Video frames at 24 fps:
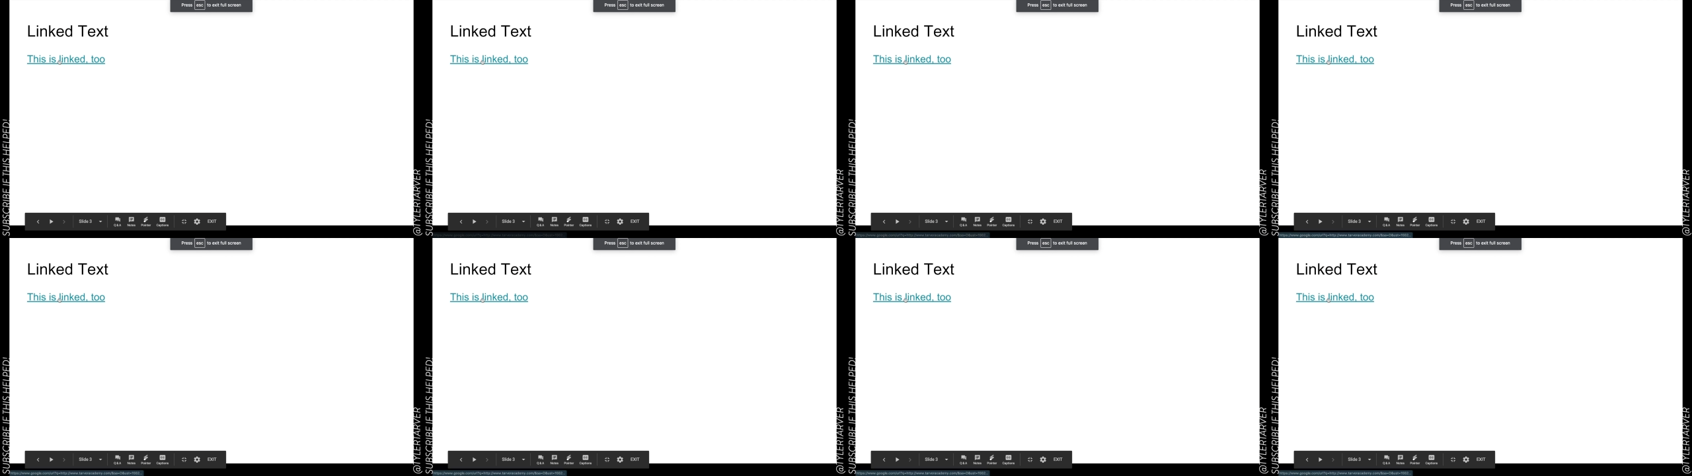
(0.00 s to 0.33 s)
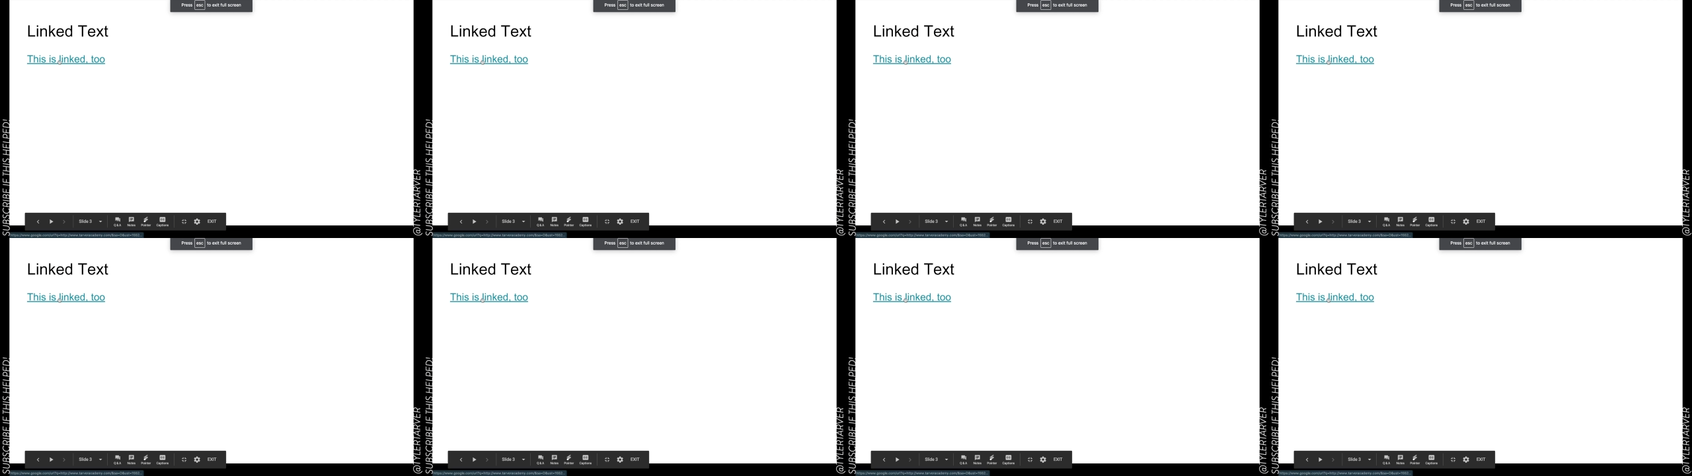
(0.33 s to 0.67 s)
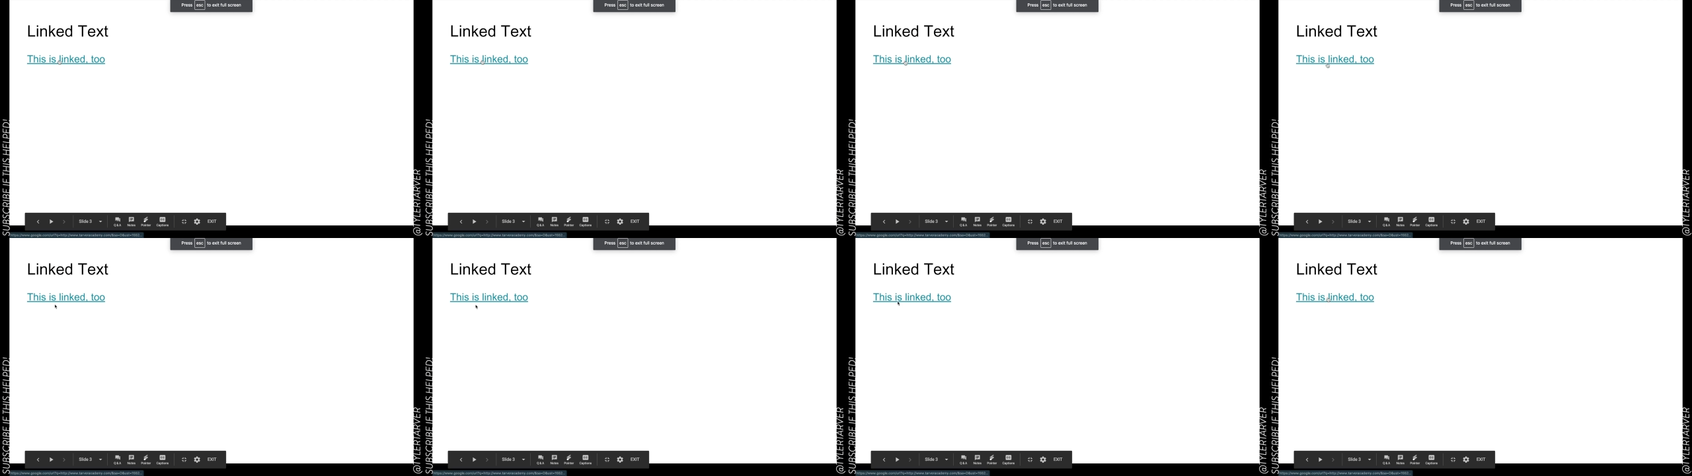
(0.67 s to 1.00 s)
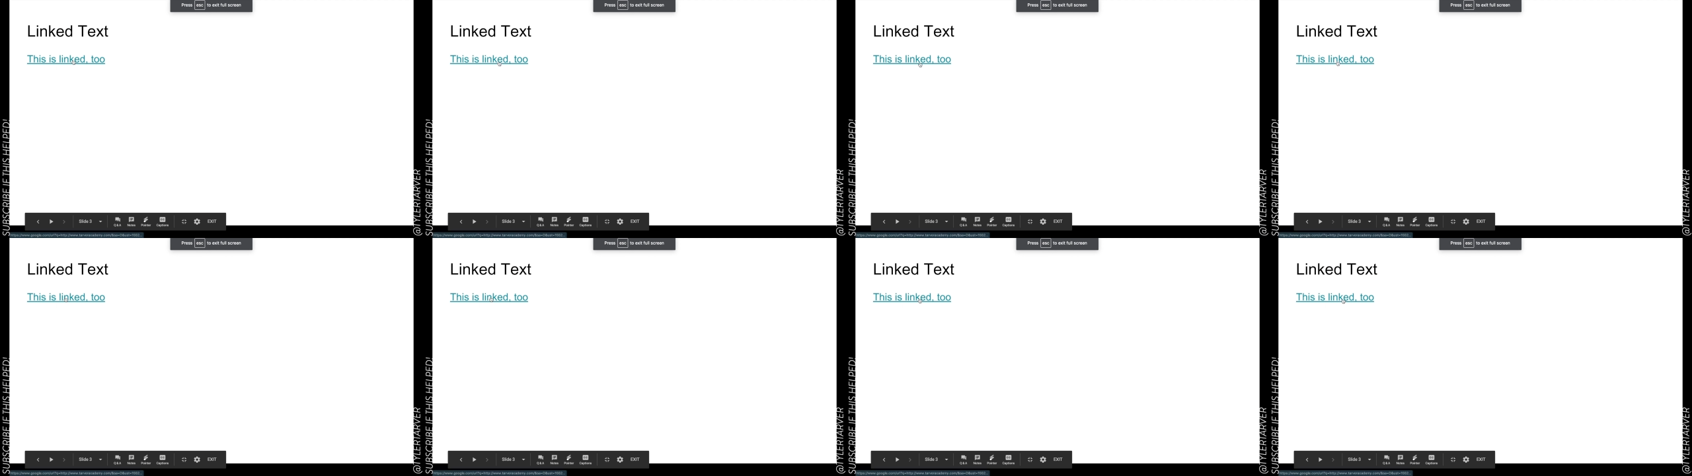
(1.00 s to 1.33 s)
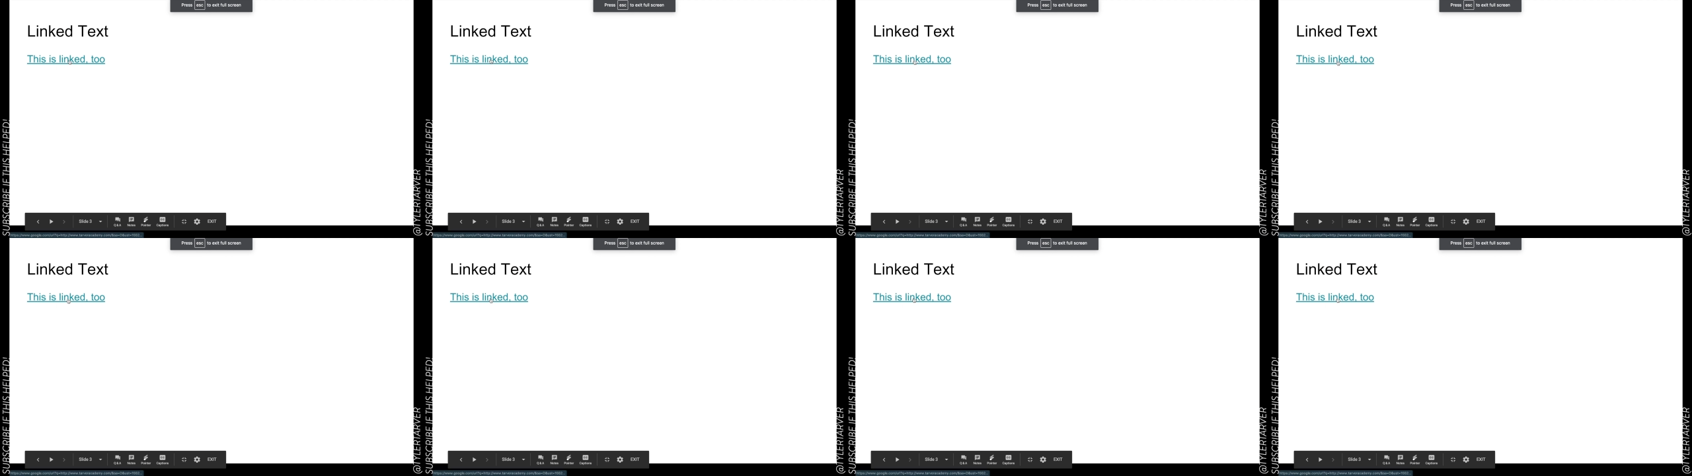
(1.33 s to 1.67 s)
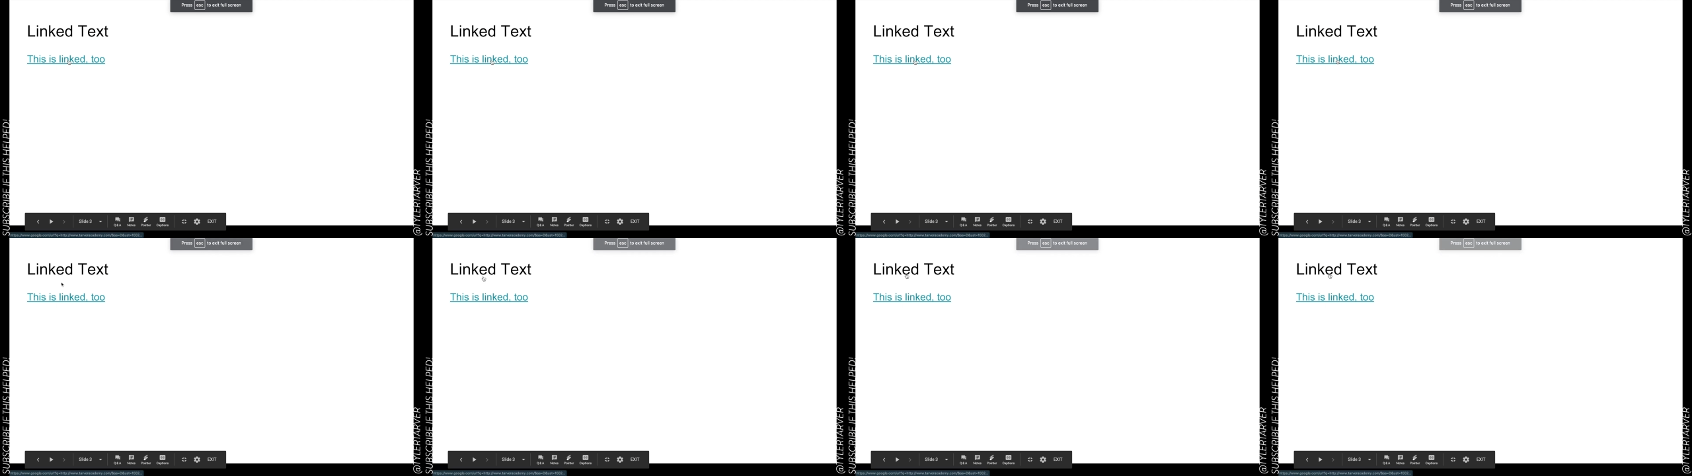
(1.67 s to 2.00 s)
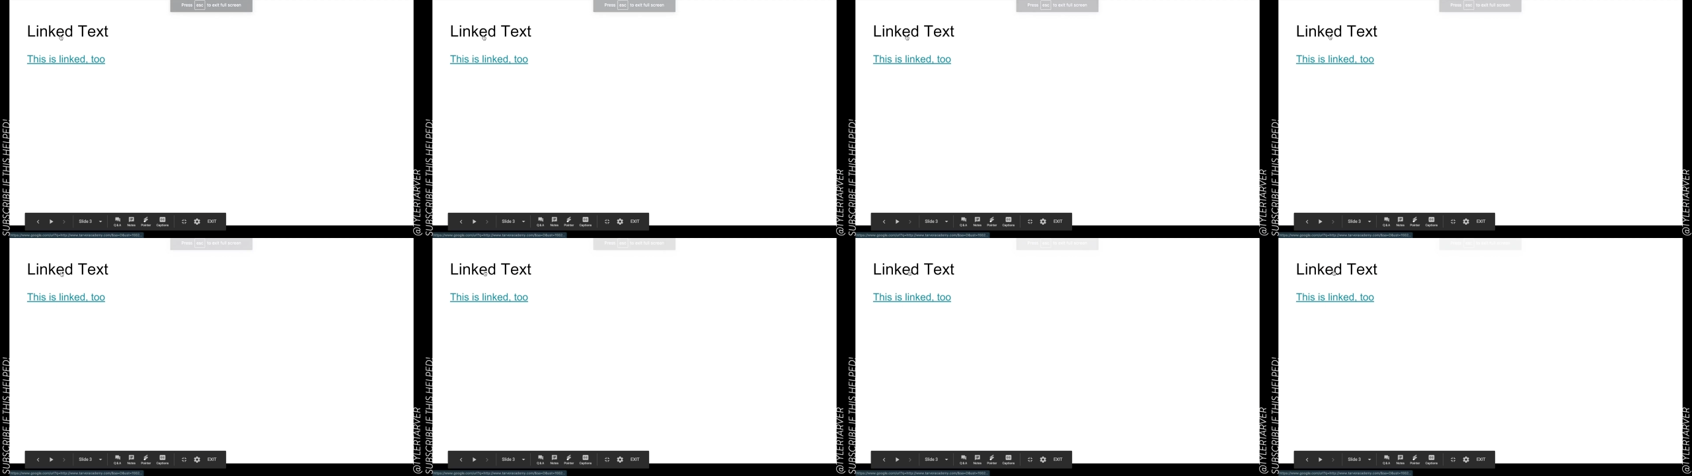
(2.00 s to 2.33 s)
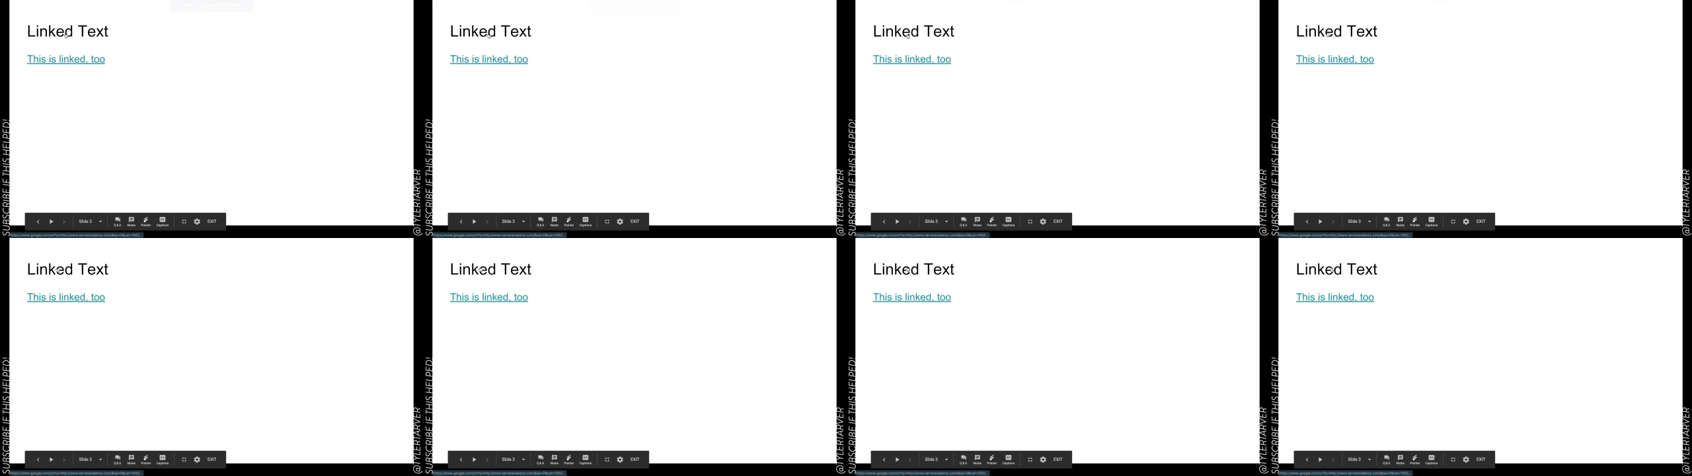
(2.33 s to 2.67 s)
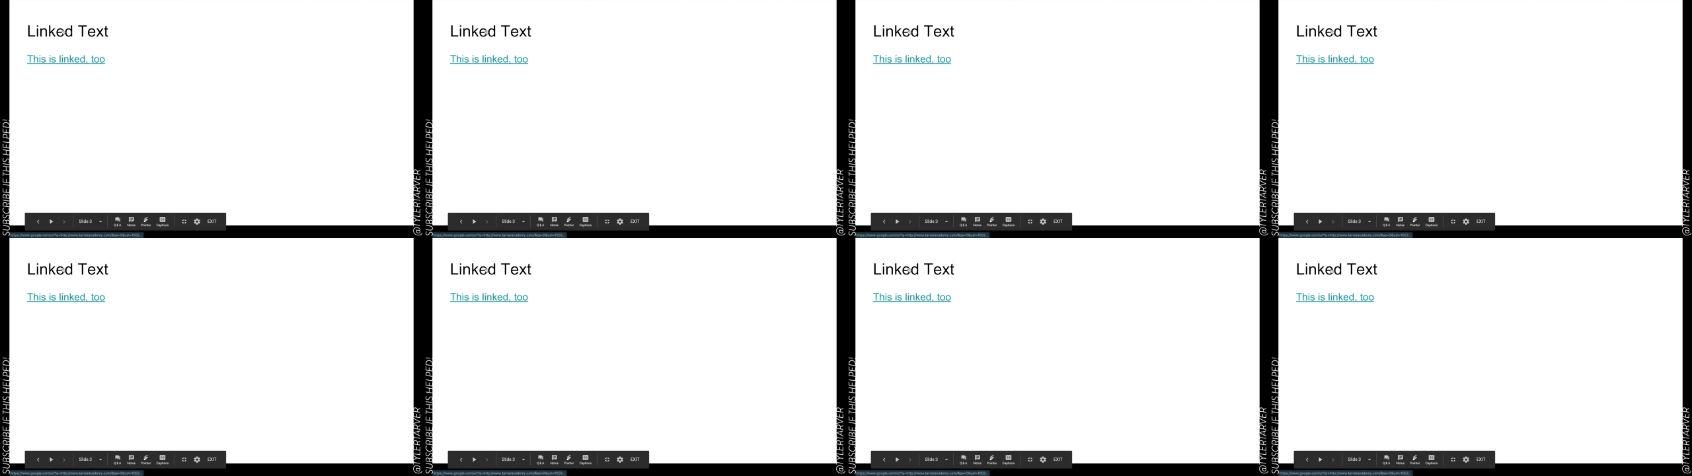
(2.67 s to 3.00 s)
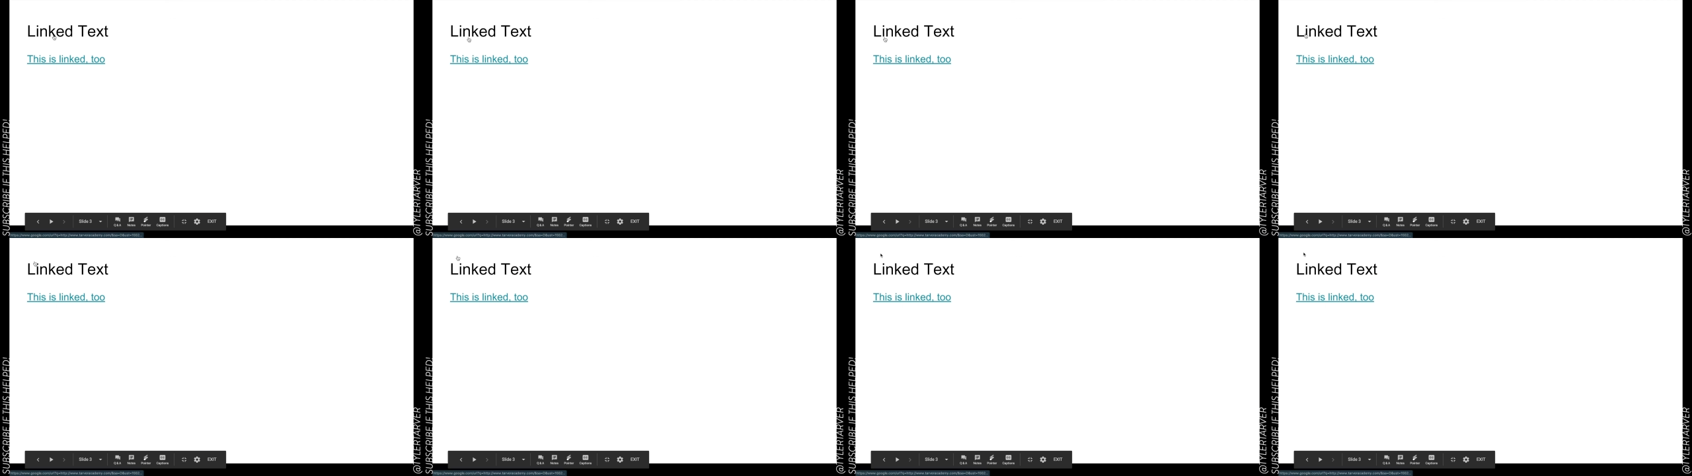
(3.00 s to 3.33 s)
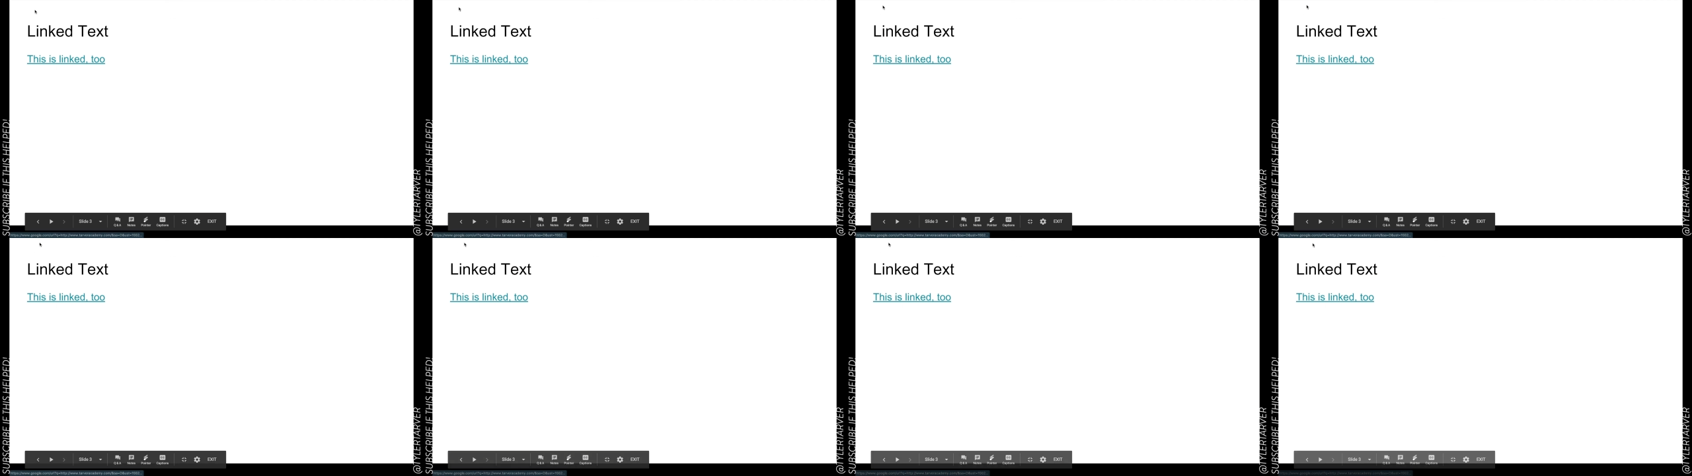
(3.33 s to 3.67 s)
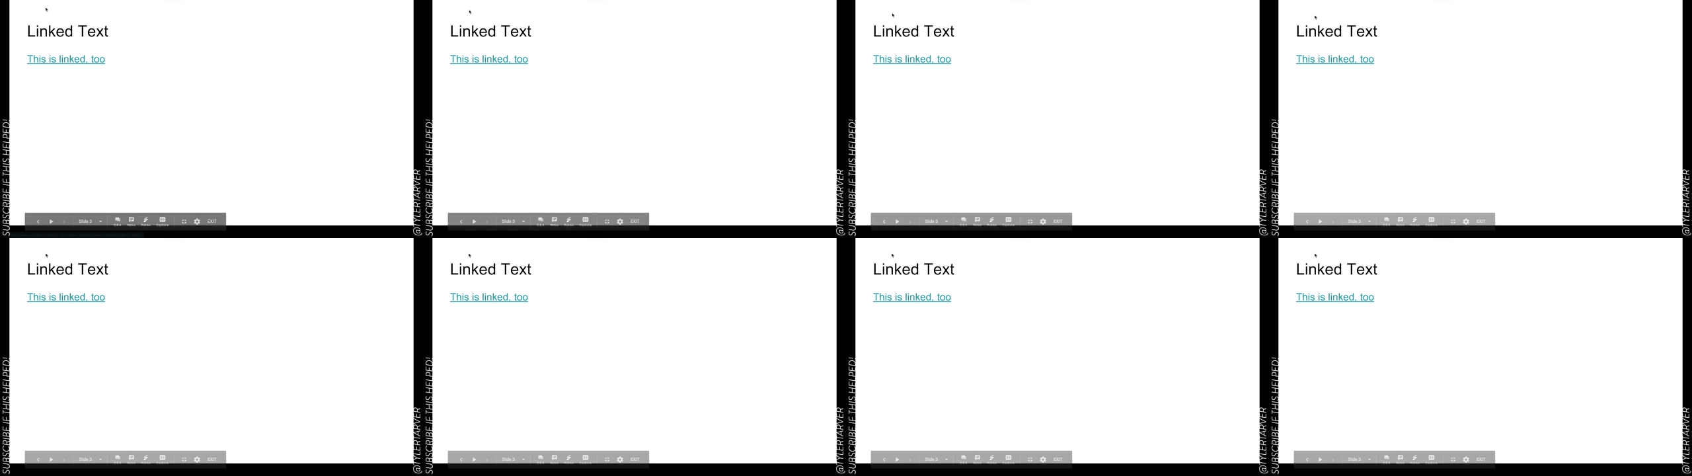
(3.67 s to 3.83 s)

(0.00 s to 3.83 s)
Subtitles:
(no speaker visible)